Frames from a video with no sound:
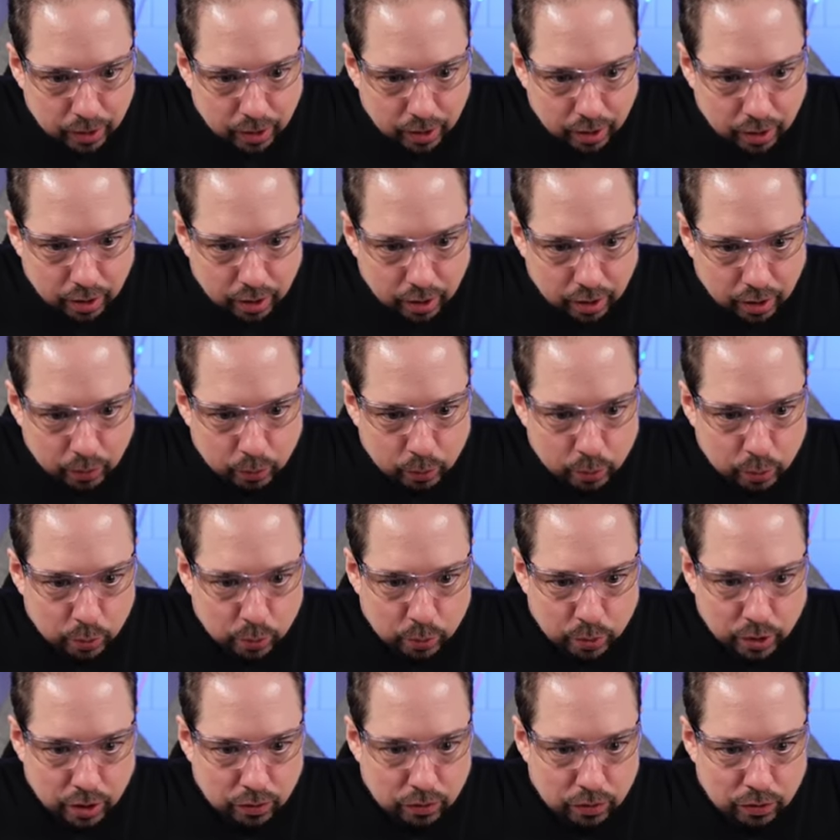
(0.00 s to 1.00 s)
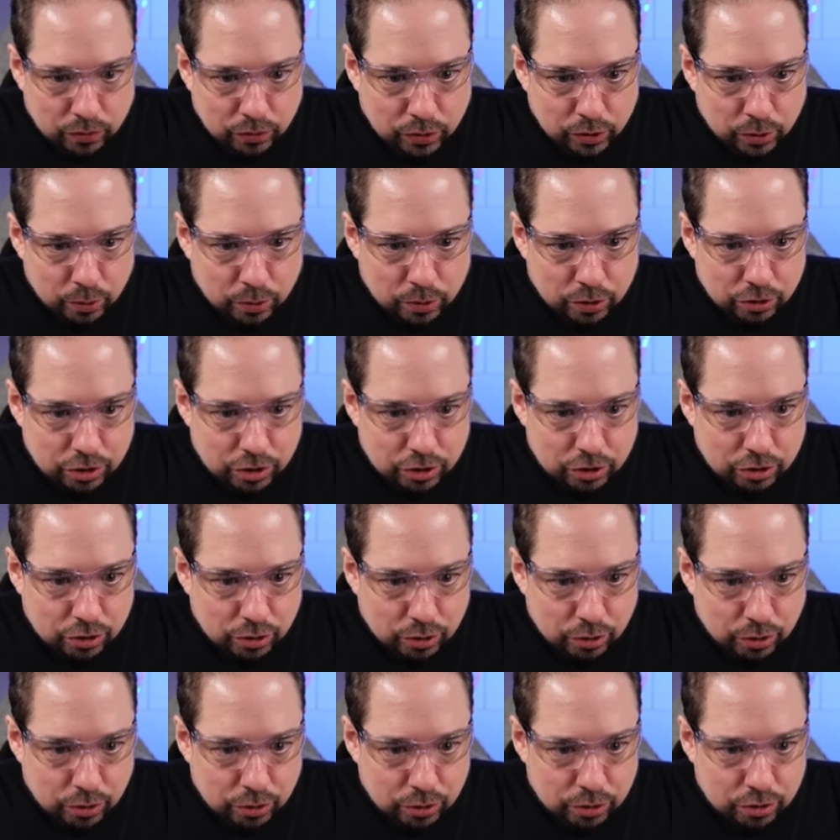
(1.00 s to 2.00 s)
Well, we have a few
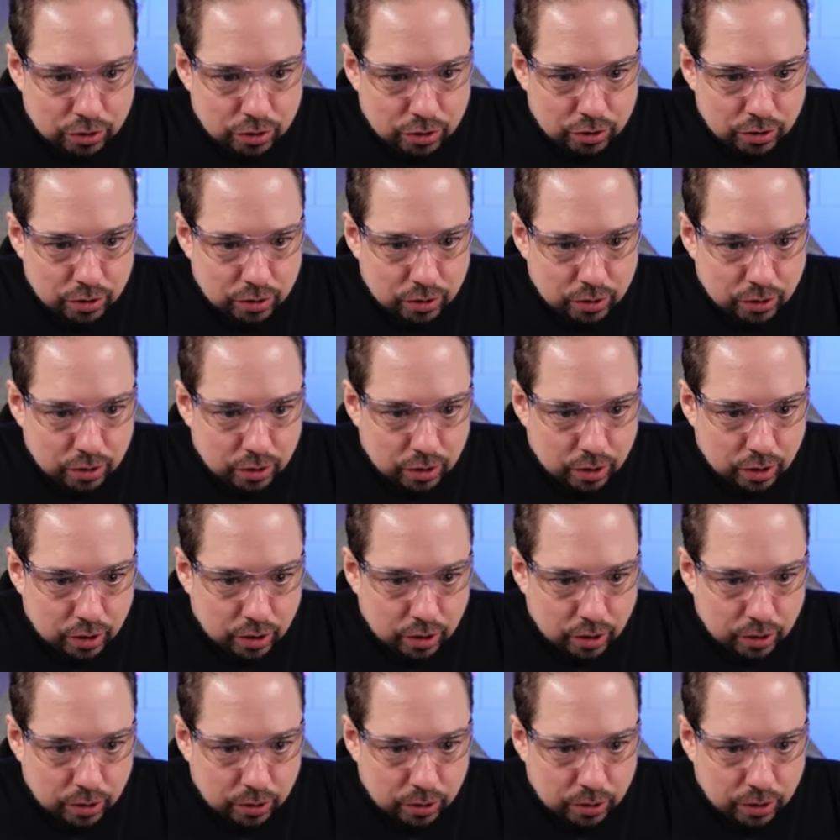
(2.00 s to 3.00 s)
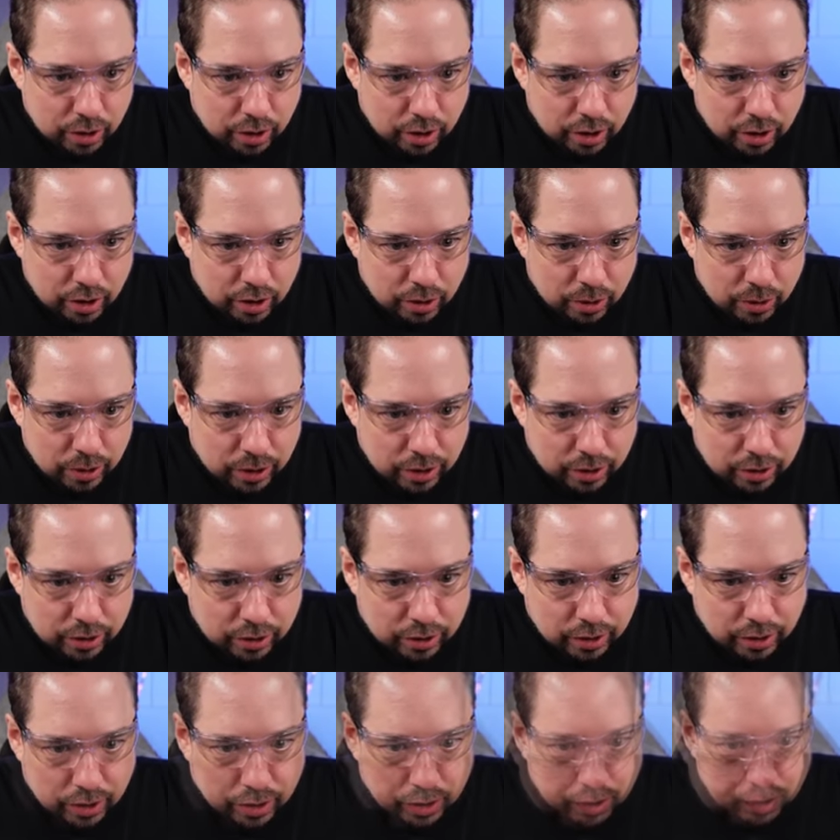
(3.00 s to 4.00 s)
resistors, another diode, I
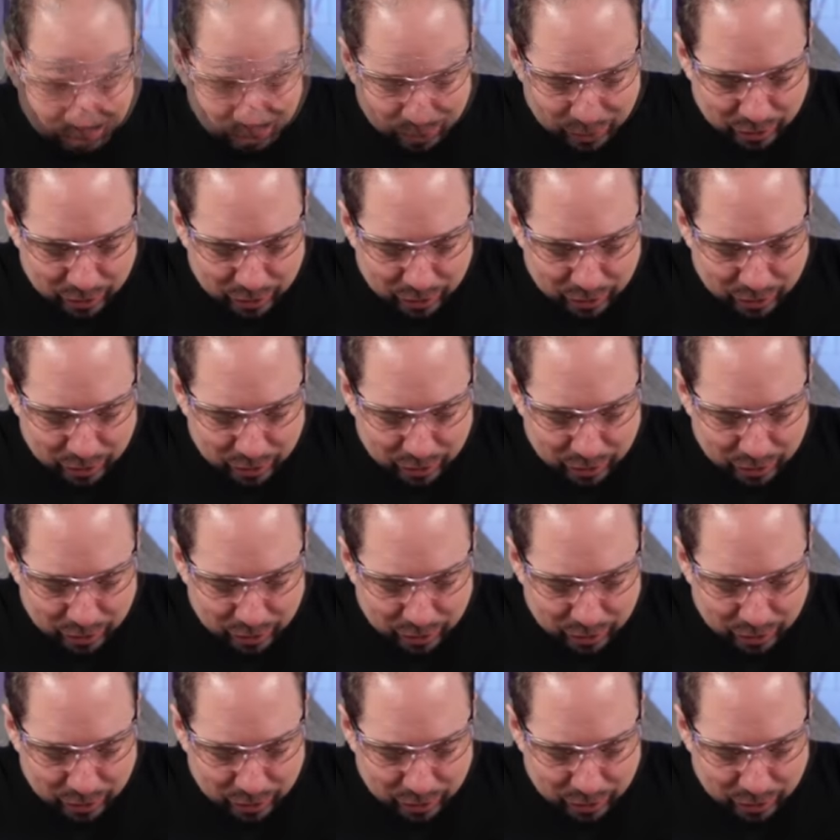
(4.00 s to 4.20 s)
think.